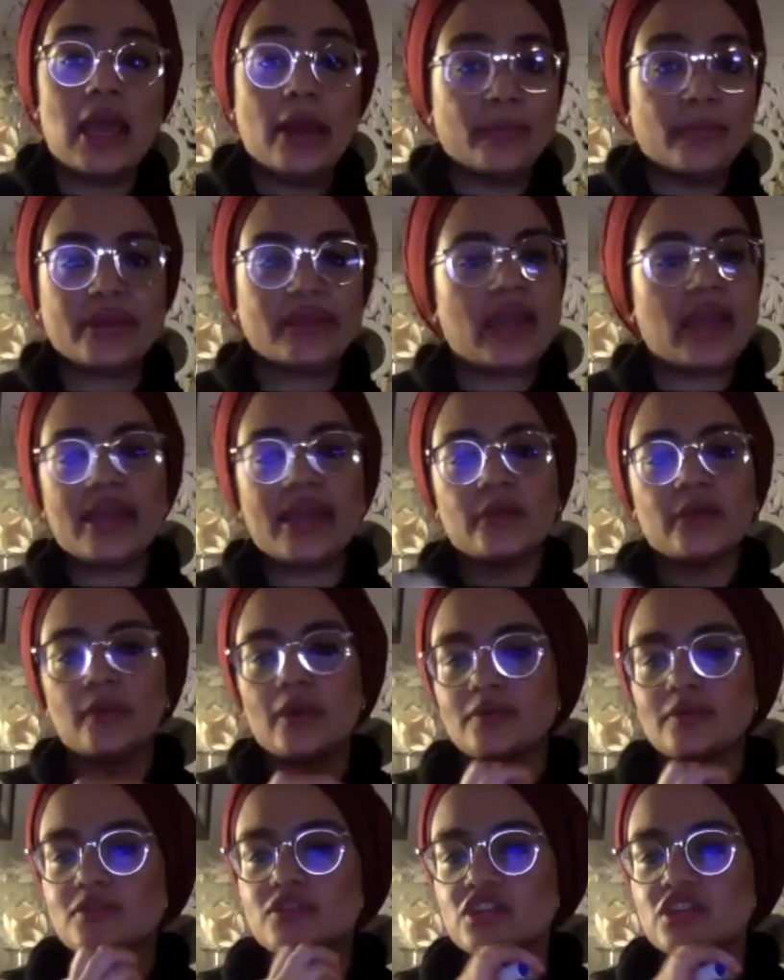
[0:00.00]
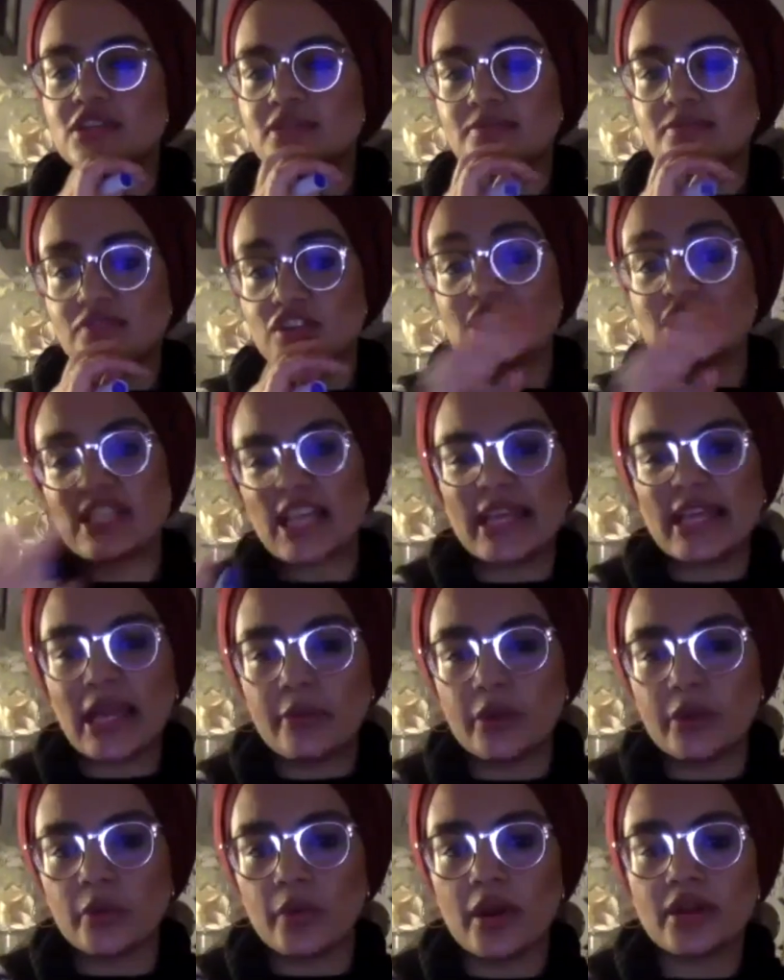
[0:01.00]
But yeah, anyway, just saying how
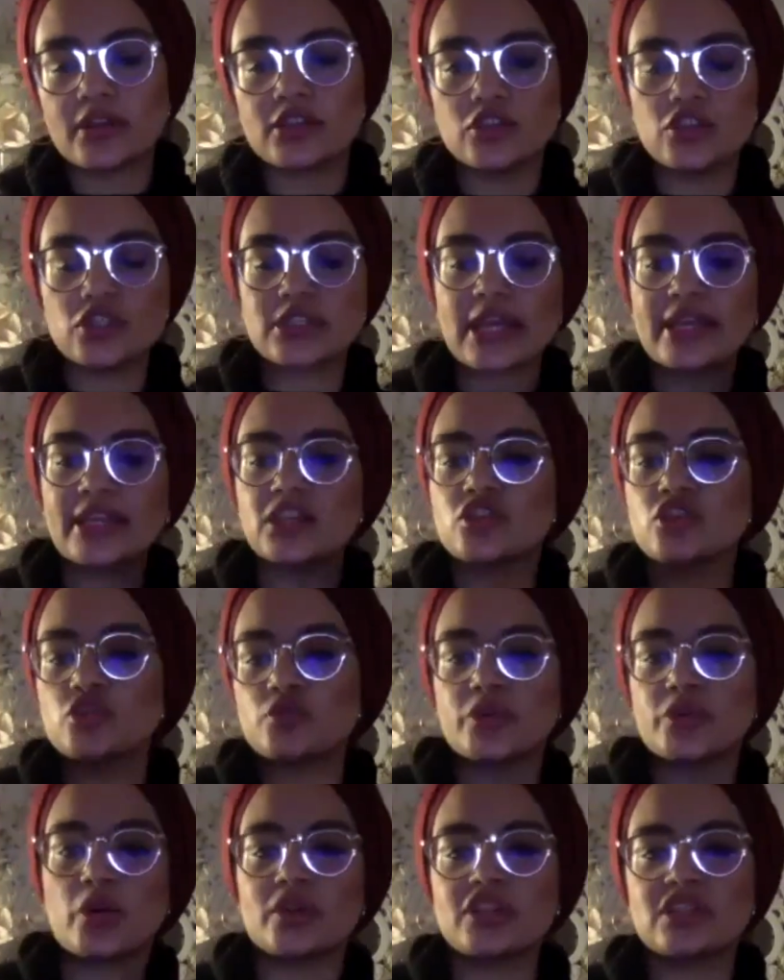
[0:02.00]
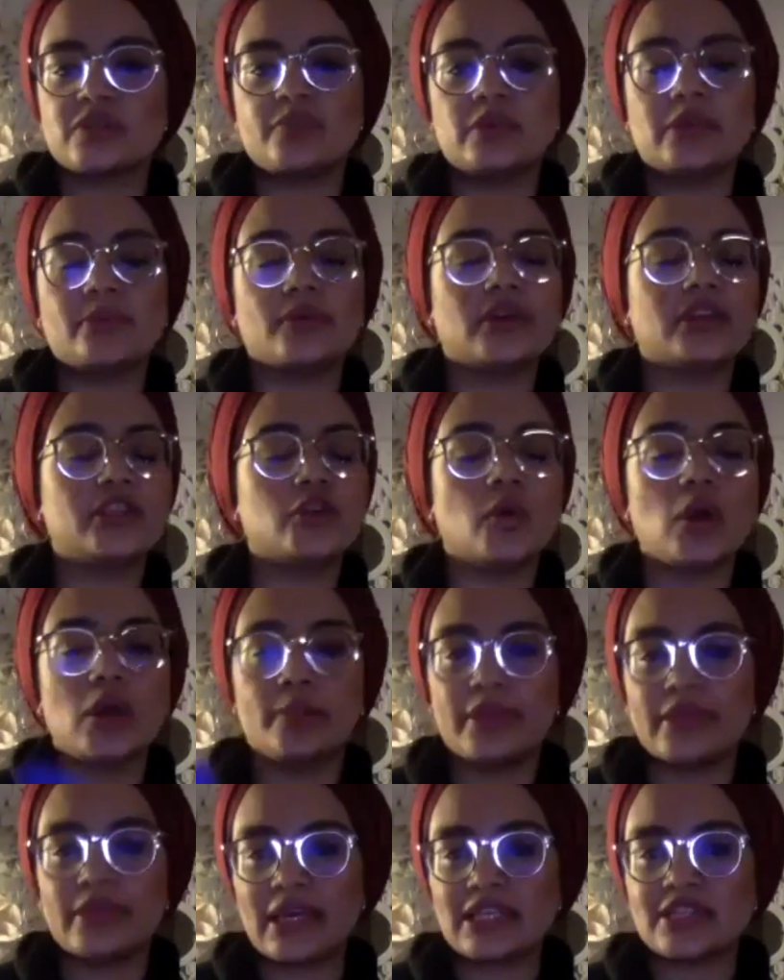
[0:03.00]
it works. You just get in touch with all these people. You know what, it'd
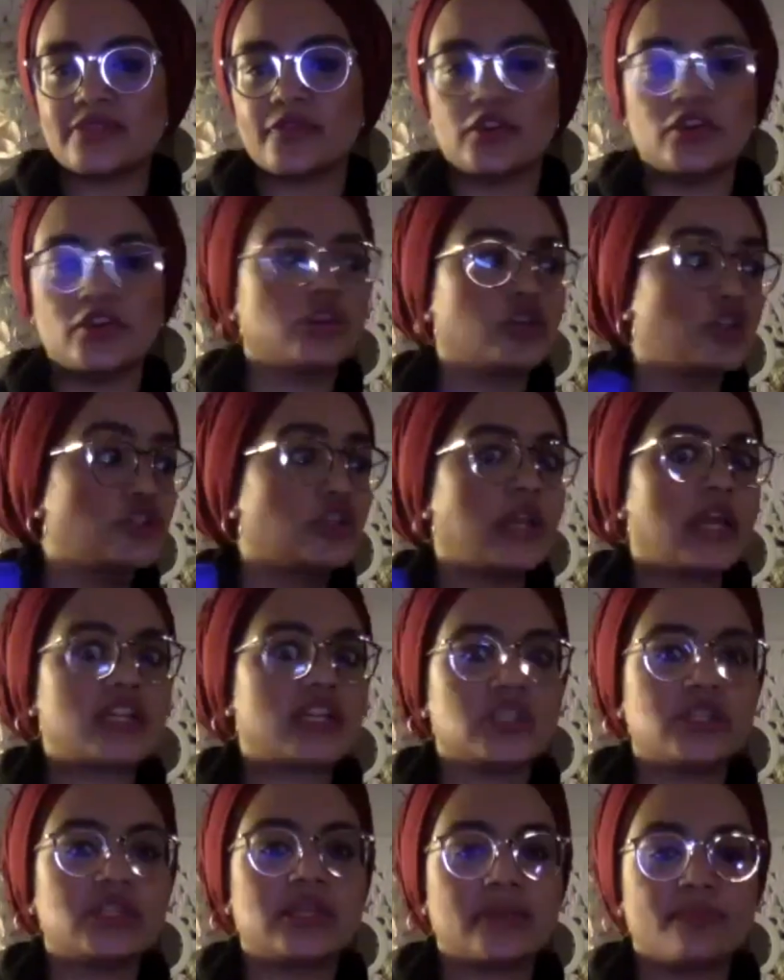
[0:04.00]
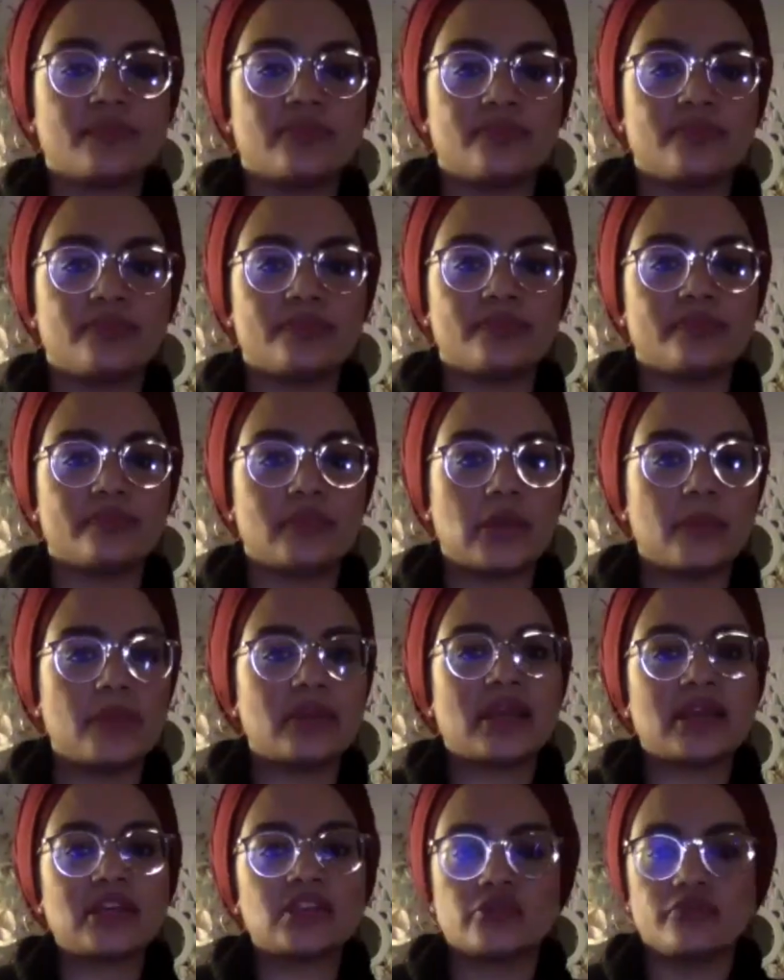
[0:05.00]
be nice for you because it'd be
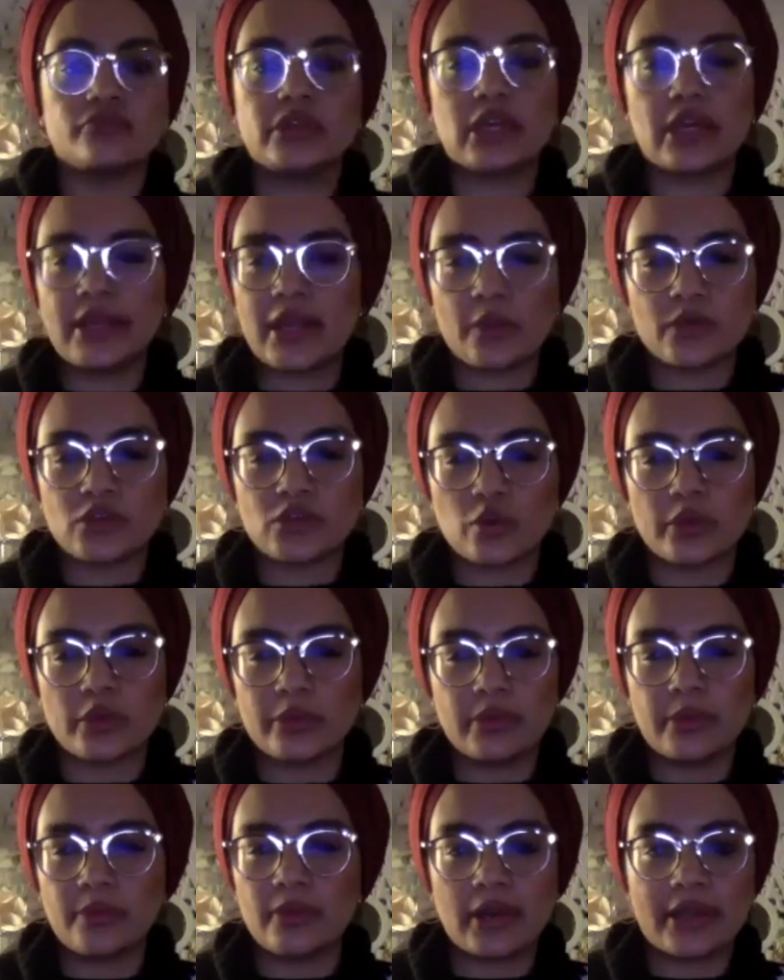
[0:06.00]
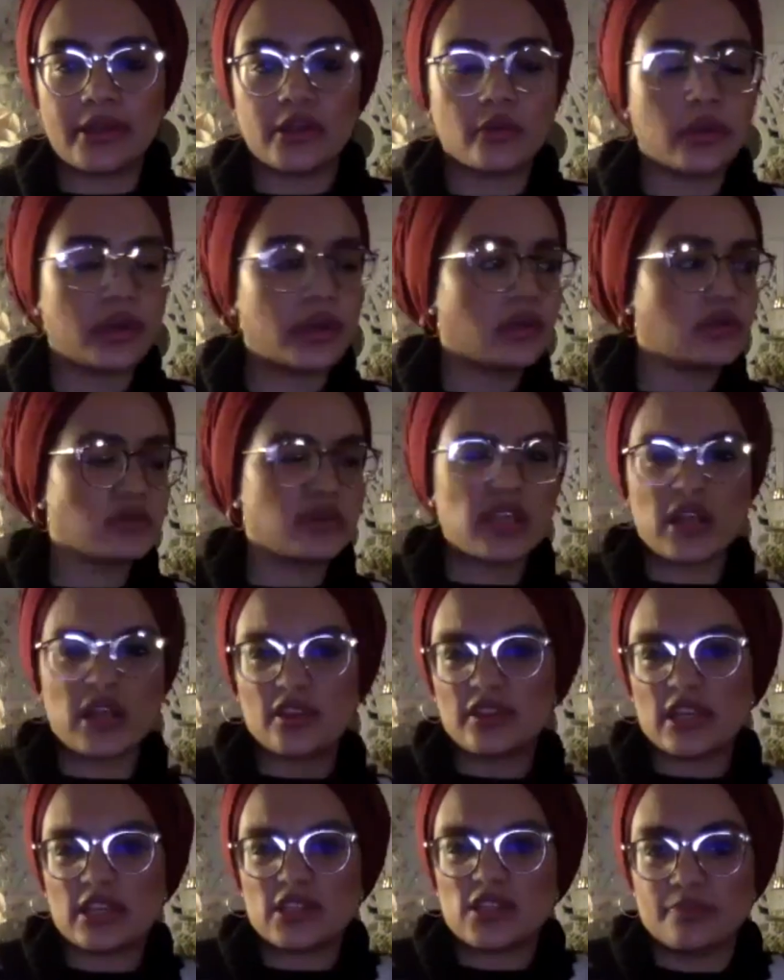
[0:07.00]
nice to reconnect with so many people anyway. So
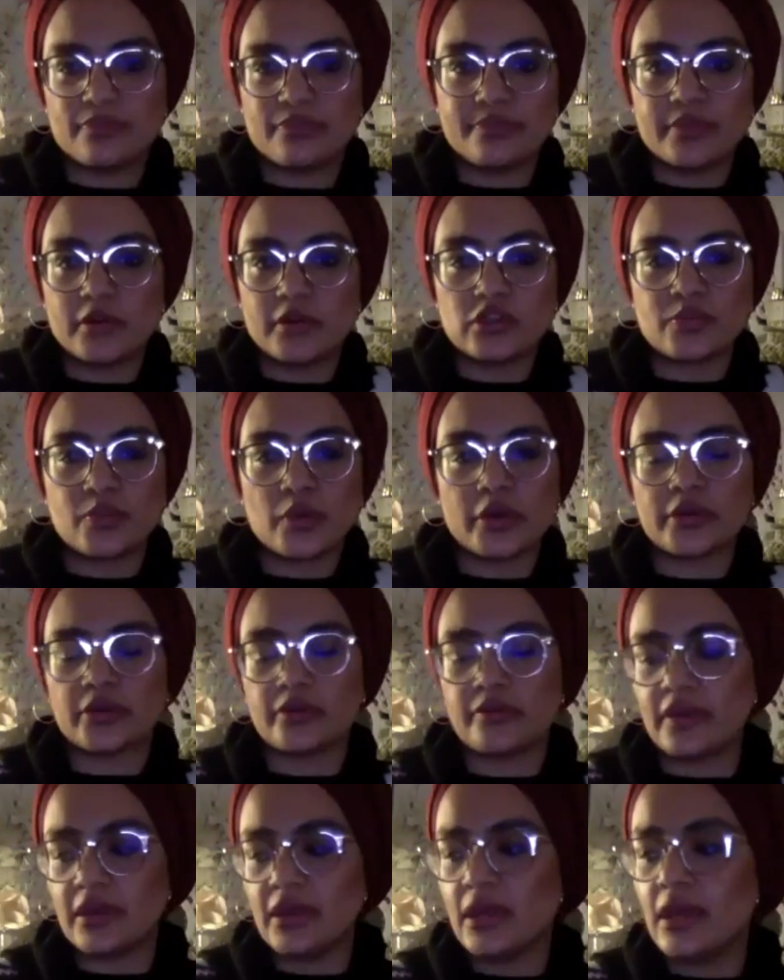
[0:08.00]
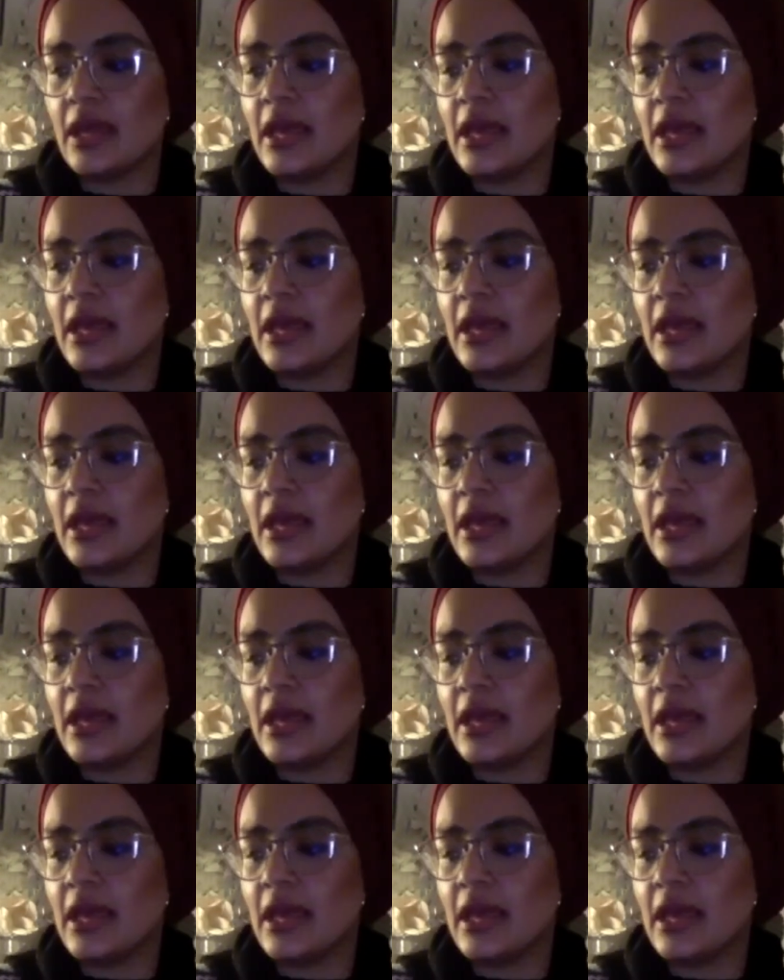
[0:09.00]
that's a plus point of it.